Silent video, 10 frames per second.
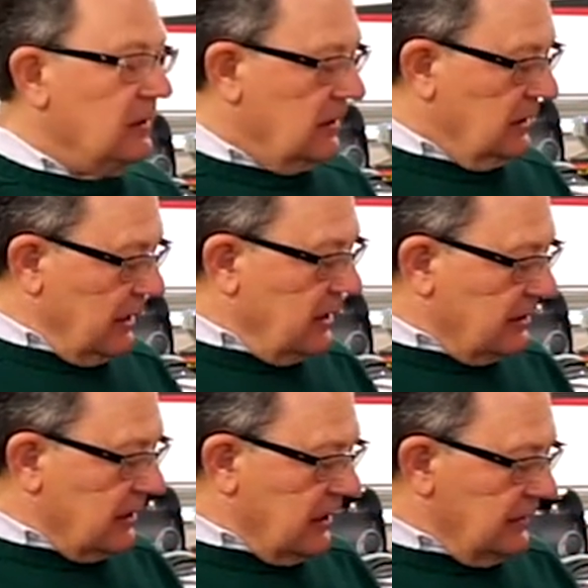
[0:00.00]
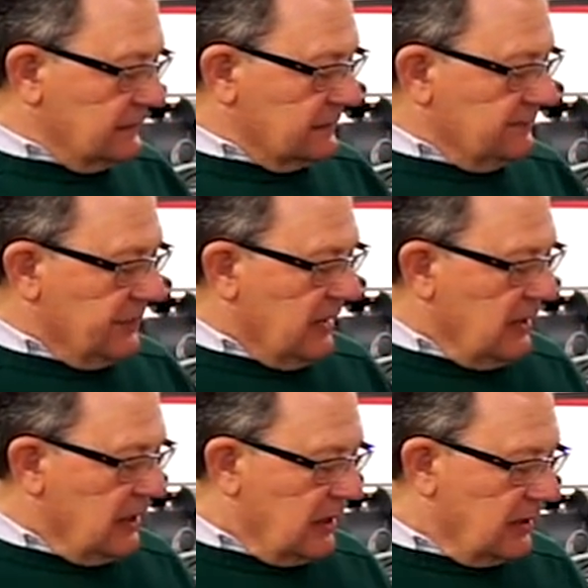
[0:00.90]
In our case,
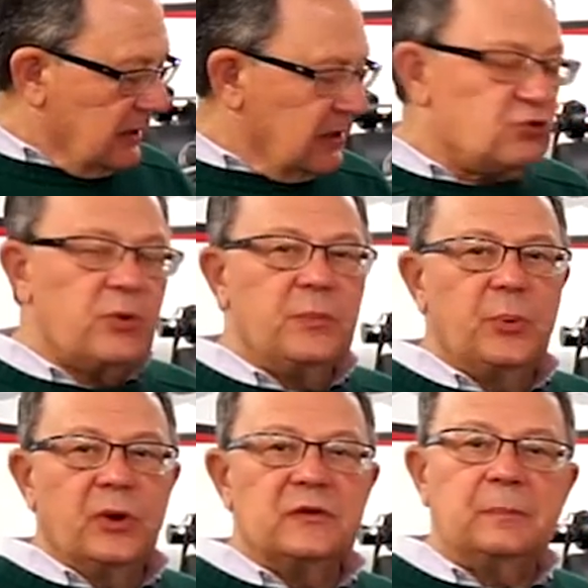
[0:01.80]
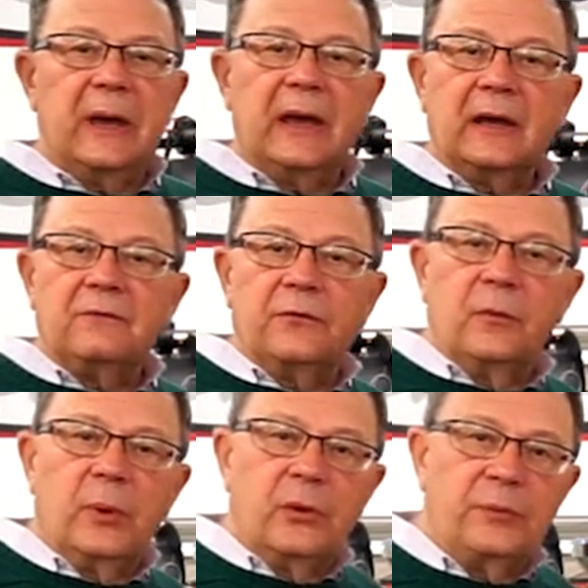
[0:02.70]
our gauge reports back for
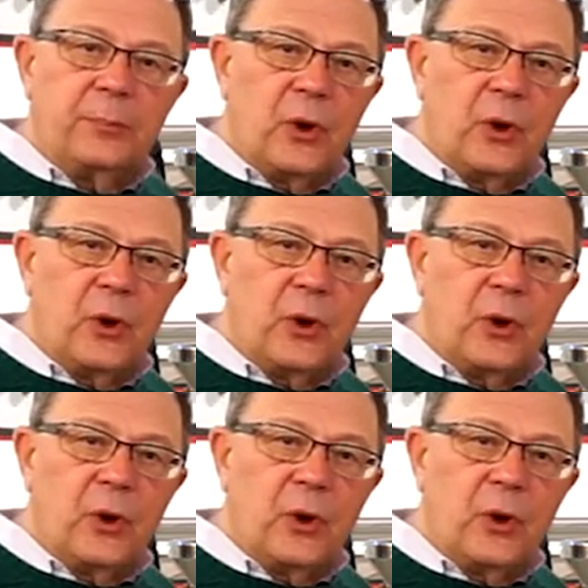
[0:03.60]
both